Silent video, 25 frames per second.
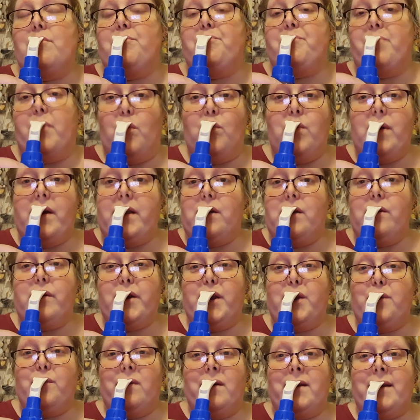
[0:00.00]
but we're not going
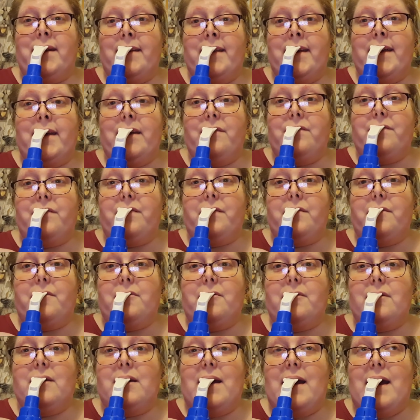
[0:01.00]
to want to leave.
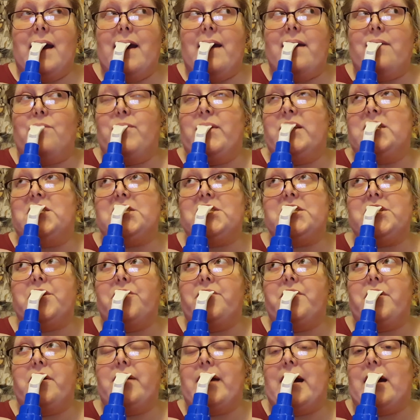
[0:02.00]
And we just don't
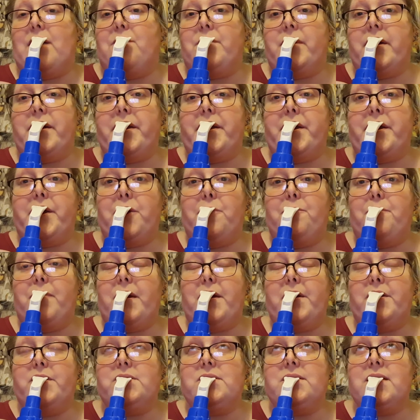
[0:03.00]
know how we're going to cope,
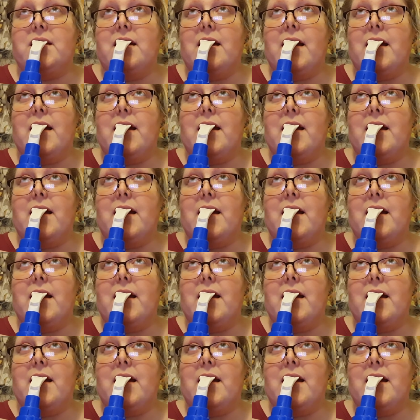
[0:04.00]
because